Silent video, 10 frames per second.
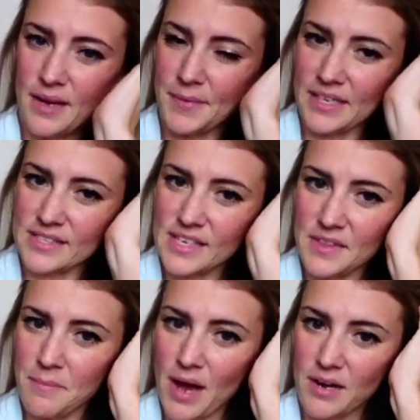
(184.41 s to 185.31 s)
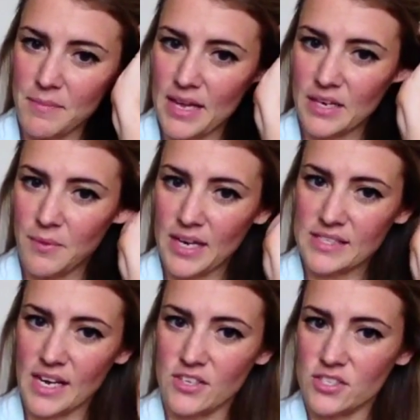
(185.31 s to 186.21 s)
I mean, it's at the bottom
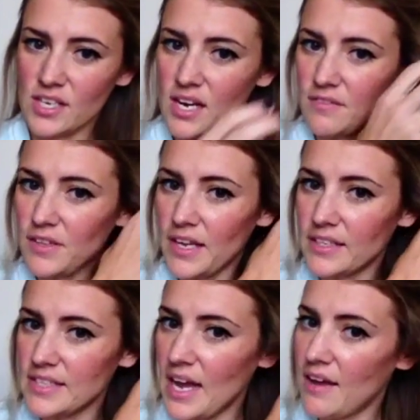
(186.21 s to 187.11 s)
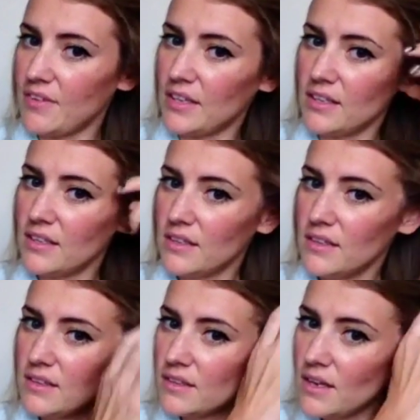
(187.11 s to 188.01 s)
anyways. I just kind of like to have it
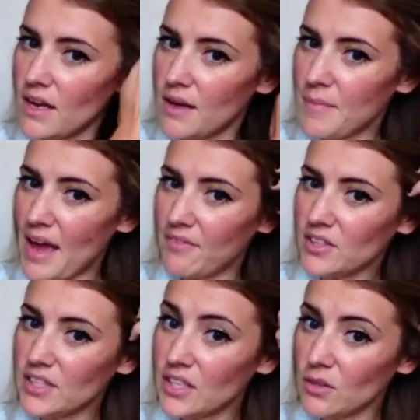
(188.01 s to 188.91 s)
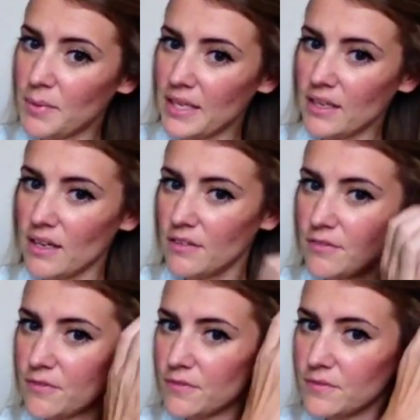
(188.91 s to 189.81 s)
have a little bit
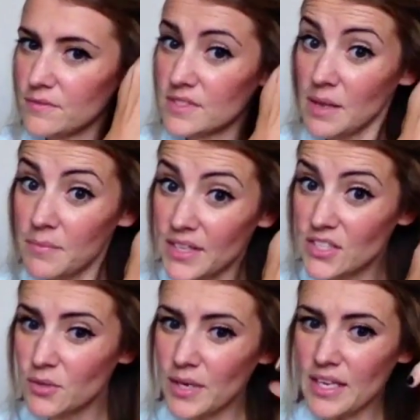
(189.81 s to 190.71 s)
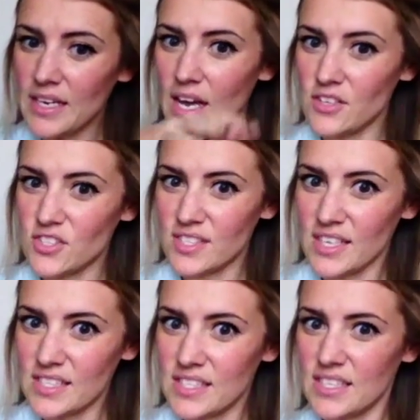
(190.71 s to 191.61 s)
of something to it and not just
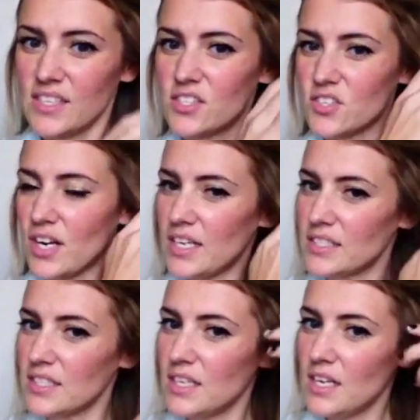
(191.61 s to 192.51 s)
like stick straight.